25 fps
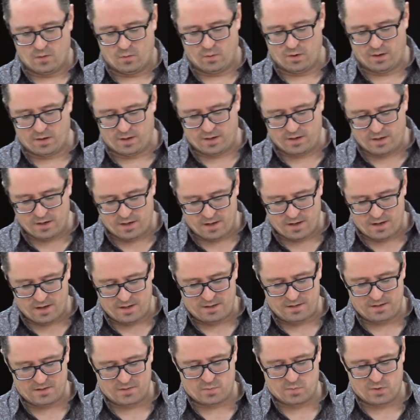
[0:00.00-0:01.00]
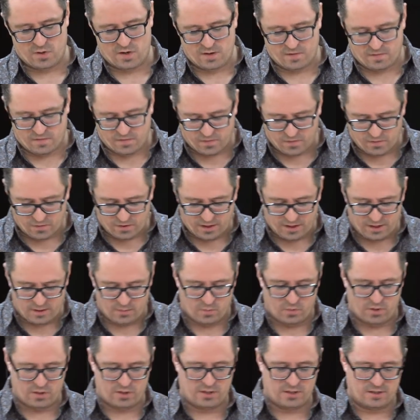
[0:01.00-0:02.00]
Where God has brought
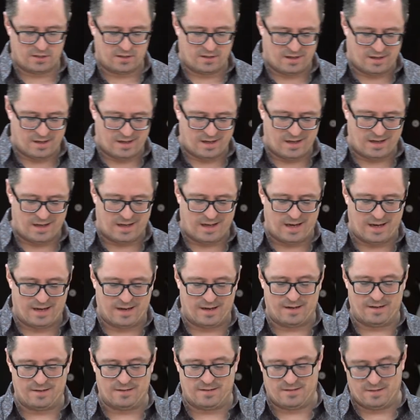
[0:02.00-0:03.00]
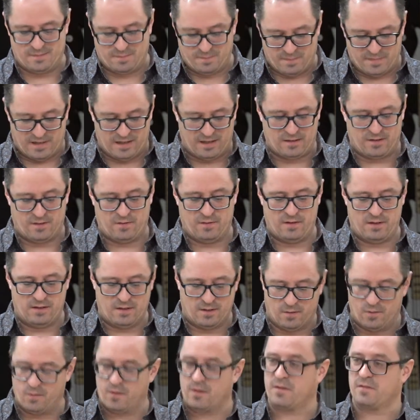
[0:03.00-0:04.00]
freedom, we should not again submit to a
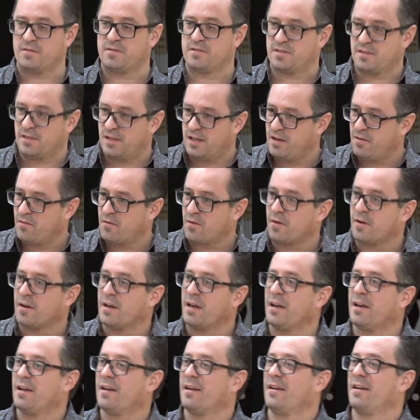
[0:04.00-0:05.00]
yoke of slavery.